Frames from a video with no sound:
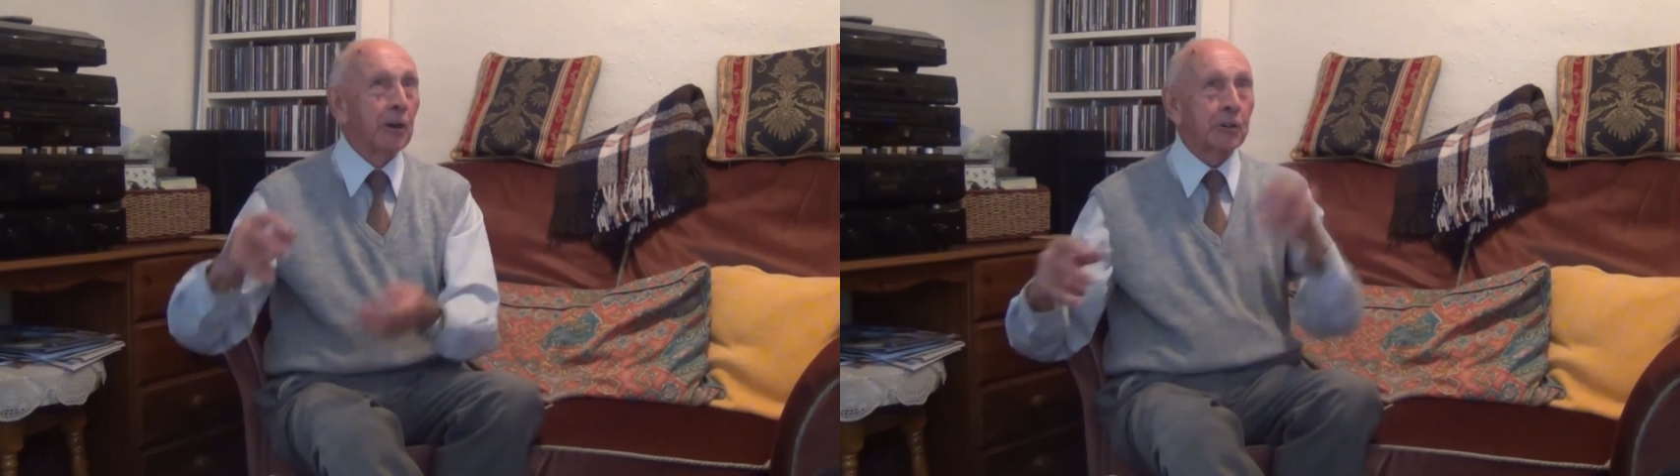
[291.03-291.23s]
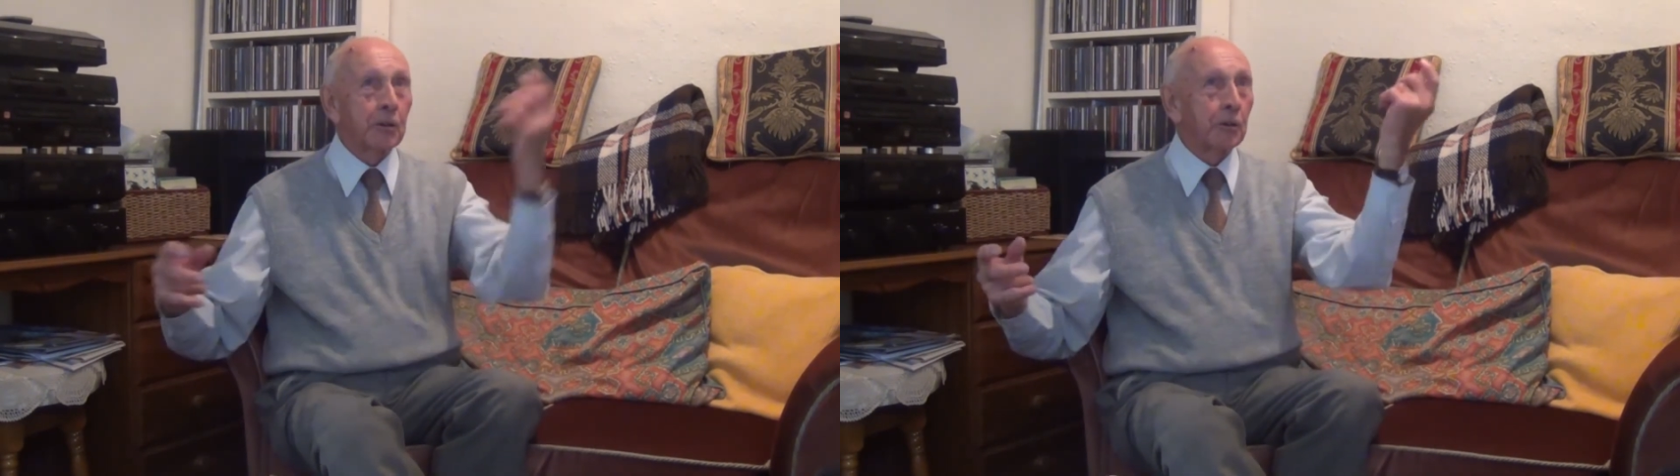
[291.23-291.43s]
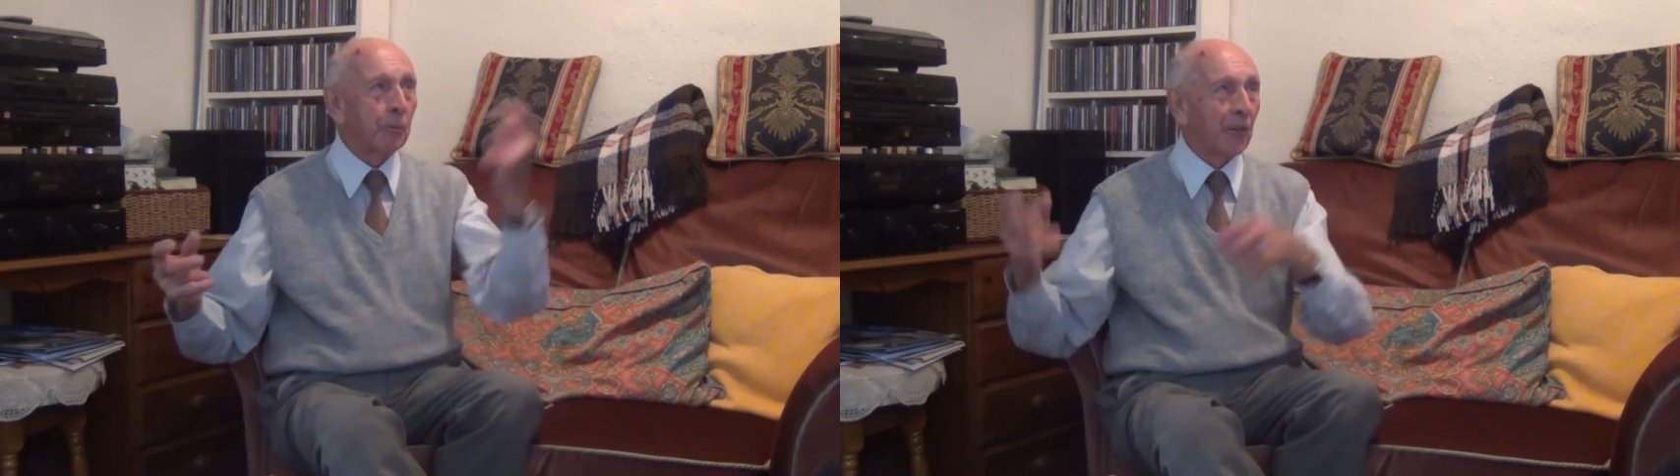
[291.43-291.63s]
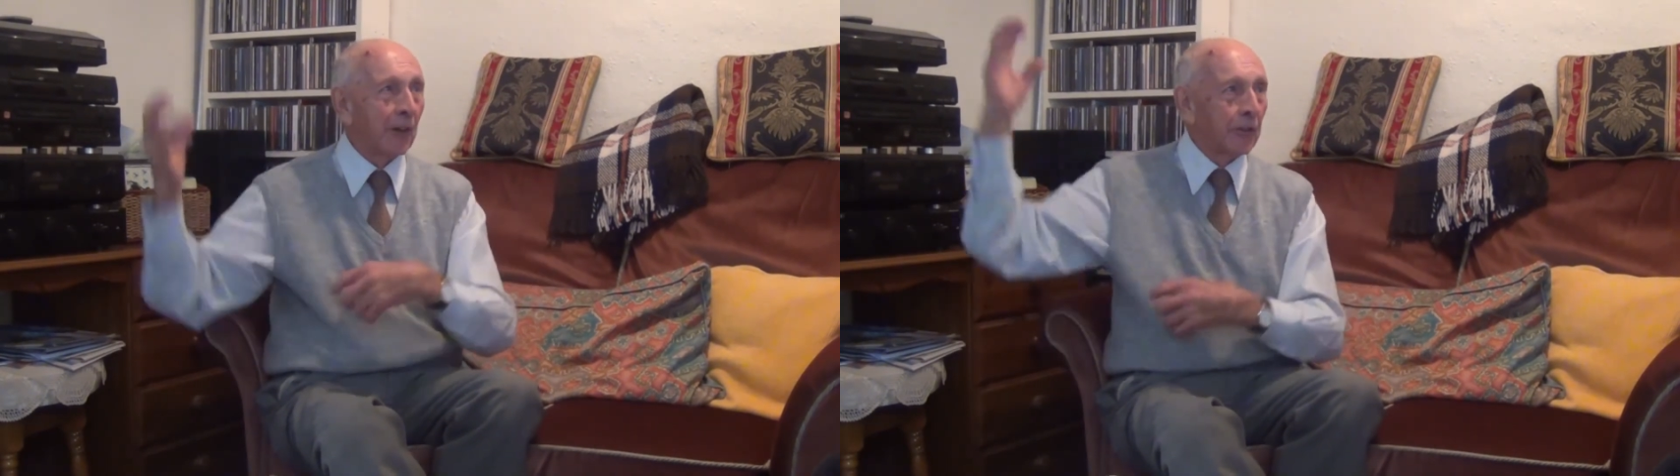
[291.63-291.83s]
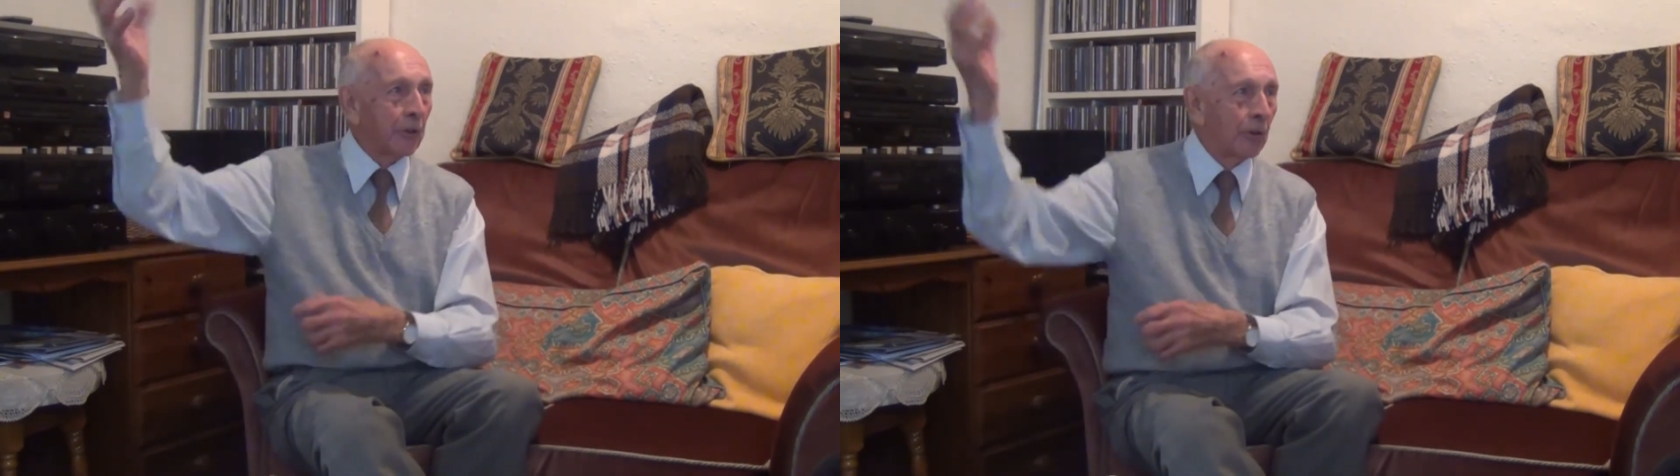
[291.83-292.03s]
in the
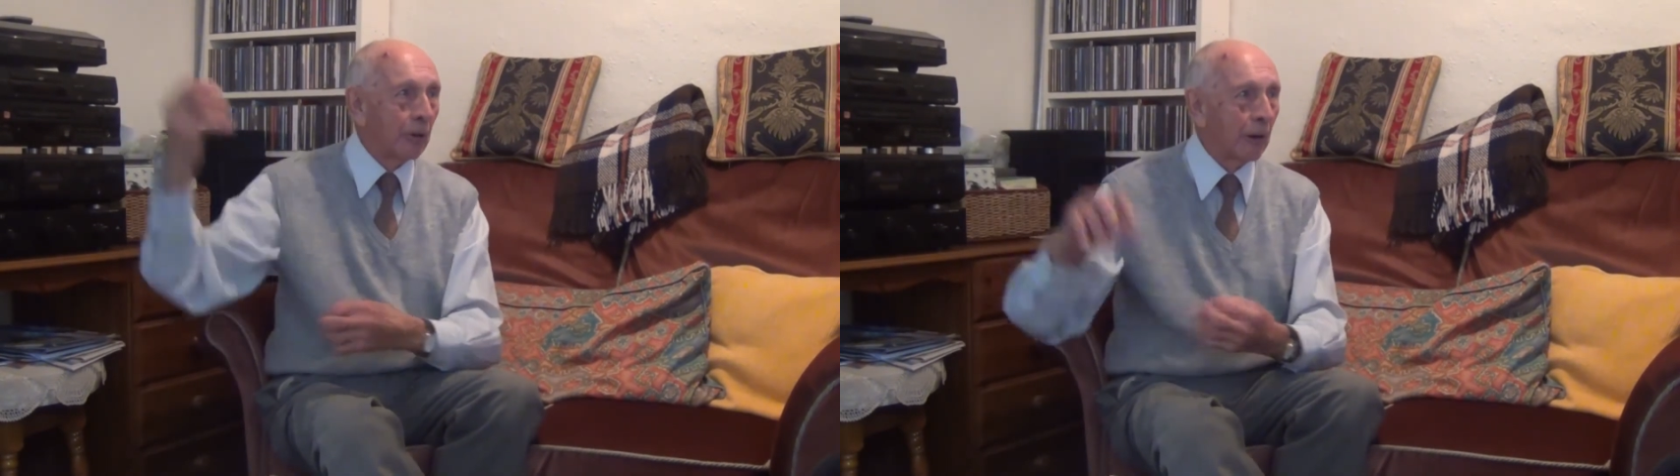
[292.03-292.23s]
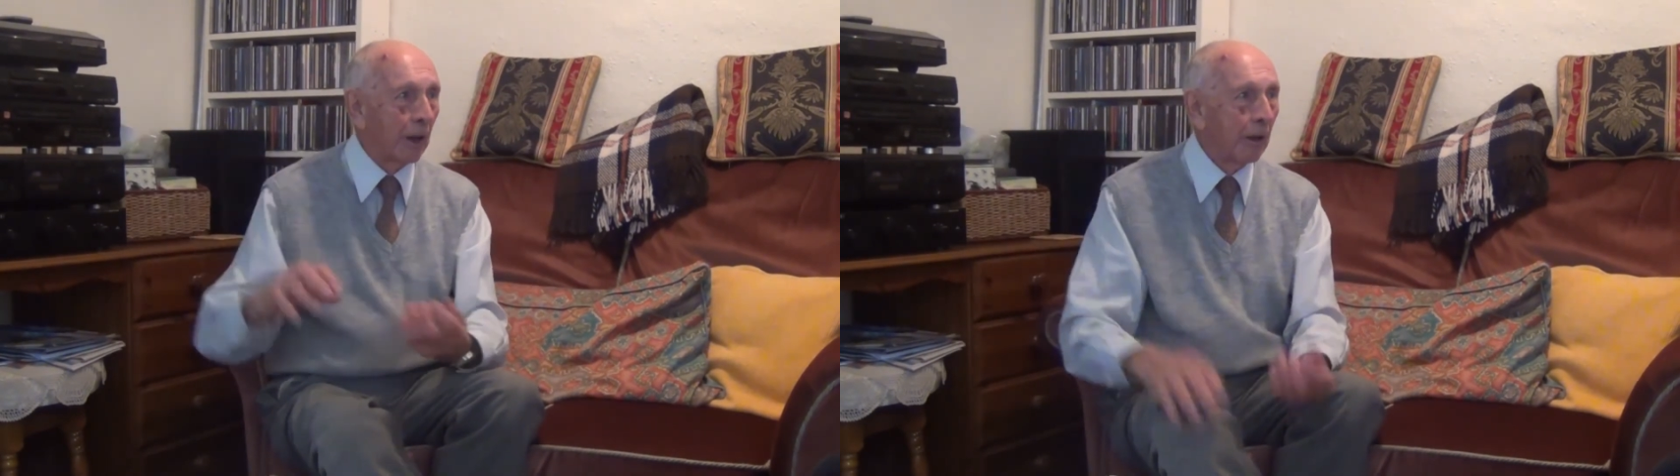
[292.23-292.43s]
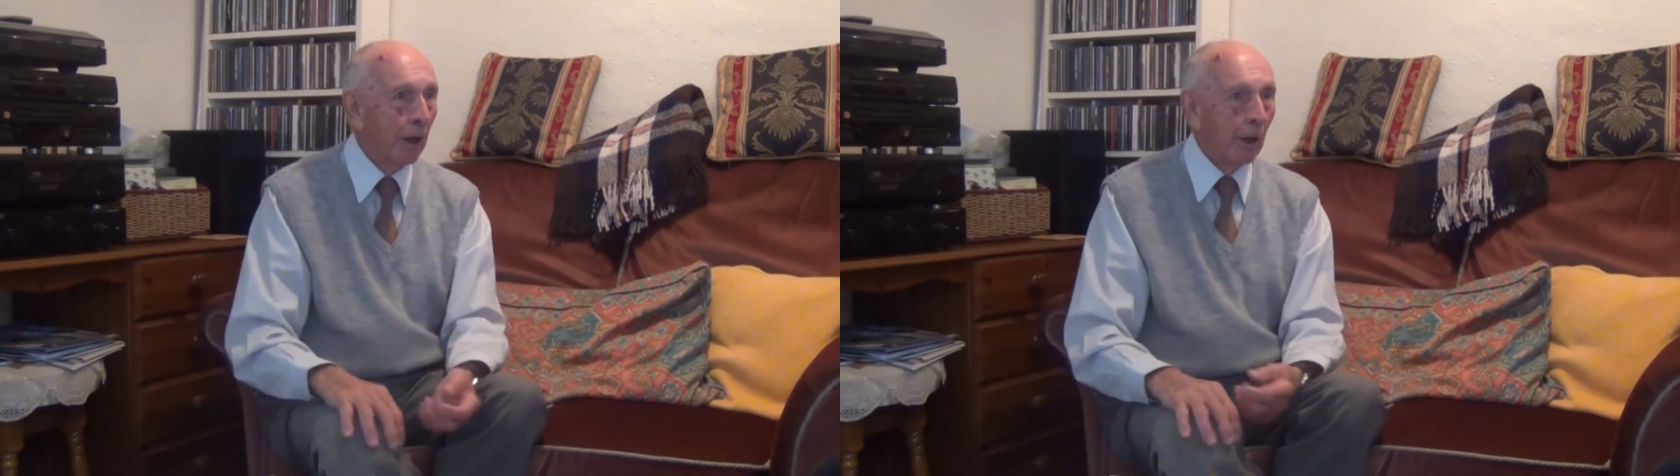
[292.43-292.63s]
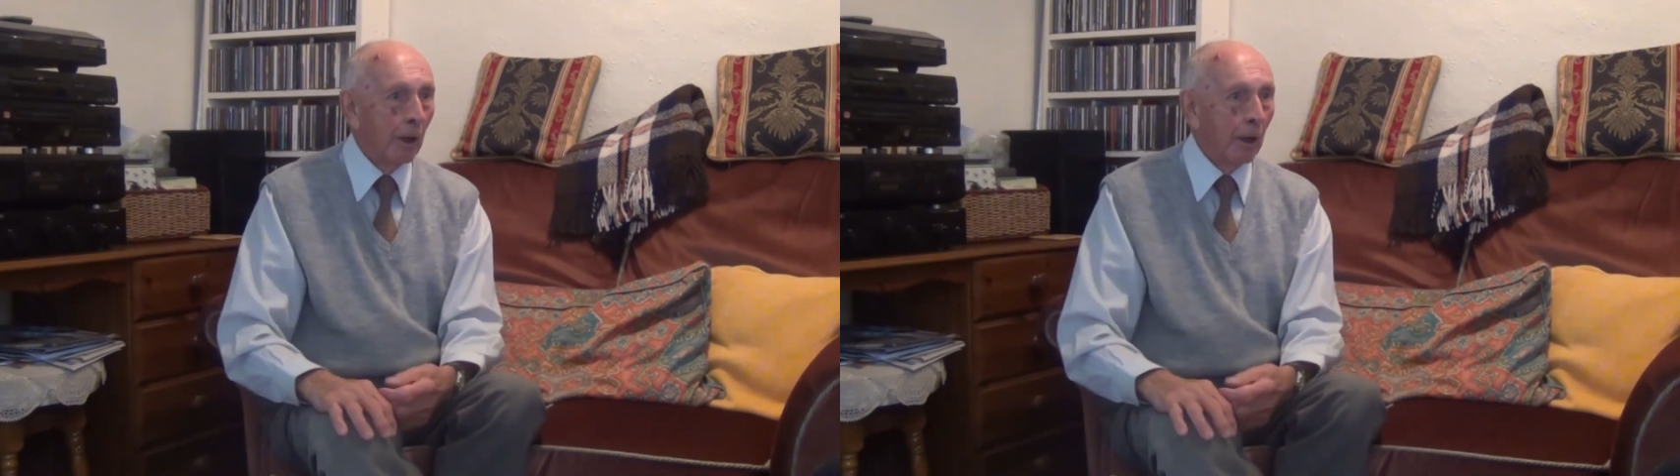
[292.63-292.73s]
van and all that.